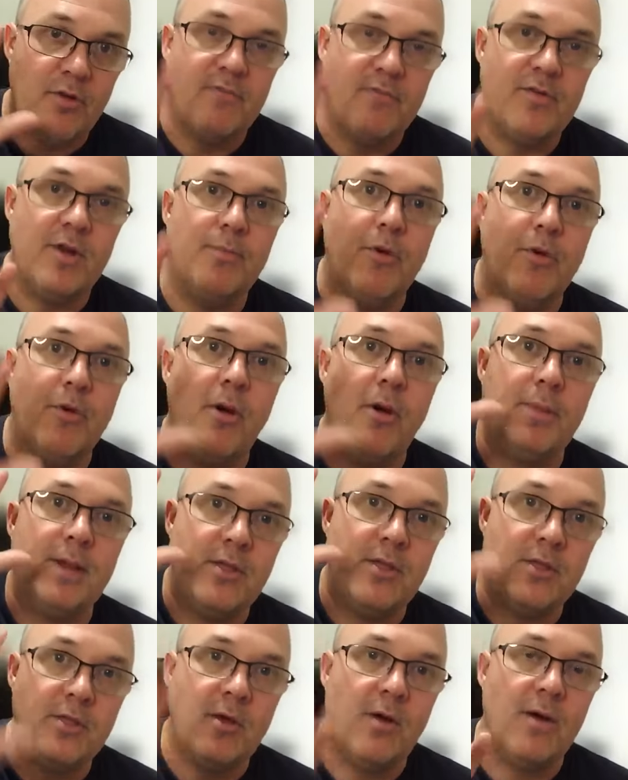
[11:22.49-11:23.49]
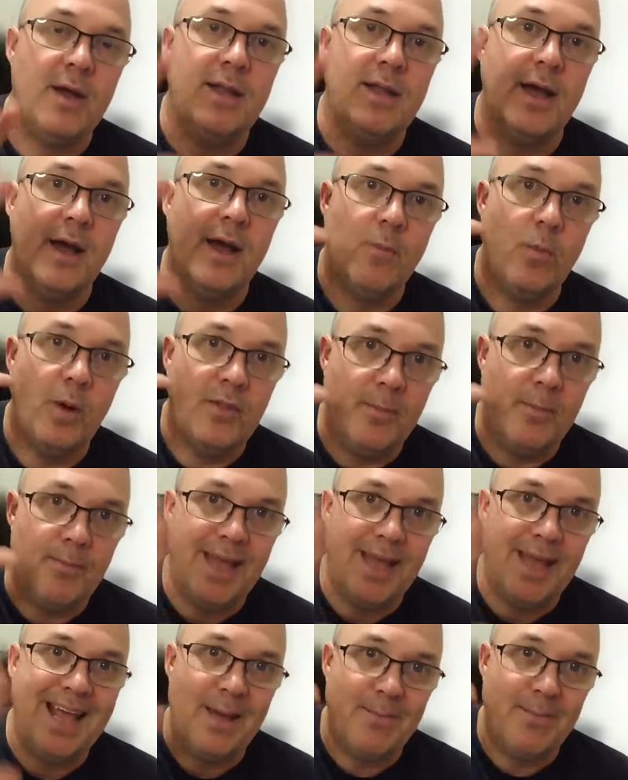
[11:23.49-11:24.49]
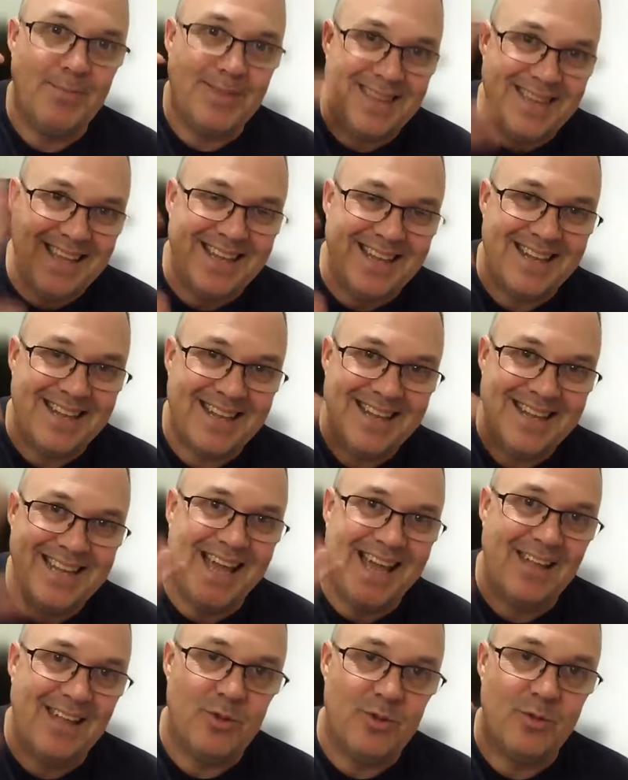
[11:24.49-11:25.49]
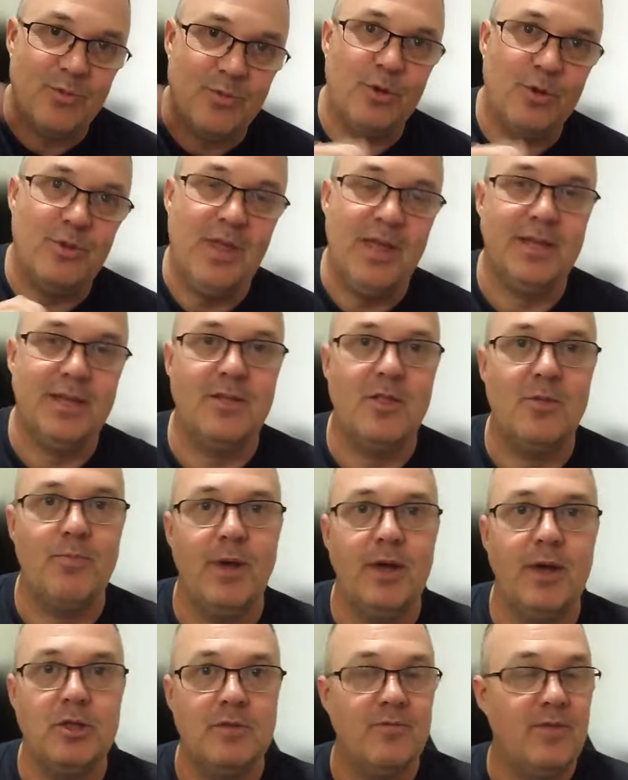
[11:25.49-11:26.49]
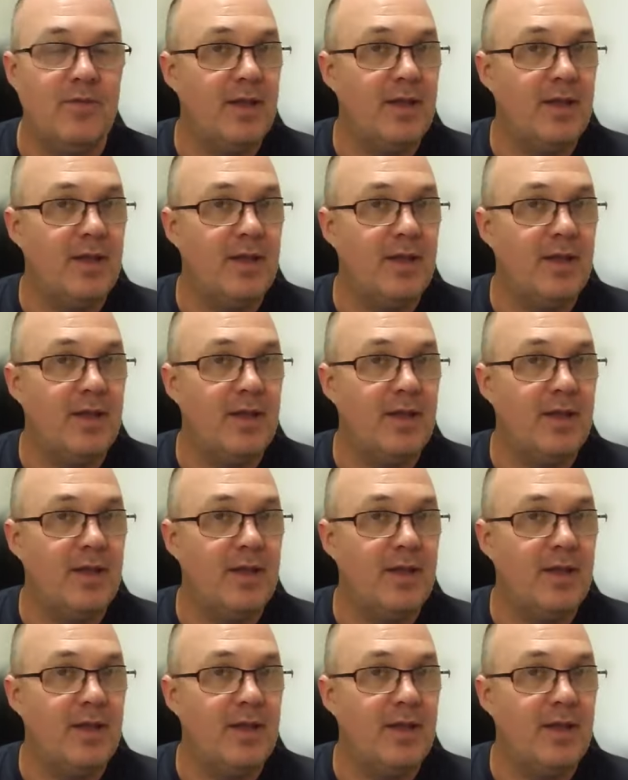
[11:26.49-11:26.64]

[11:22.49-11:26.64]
every property signed up where the BDM didn't get the routine inspection fee.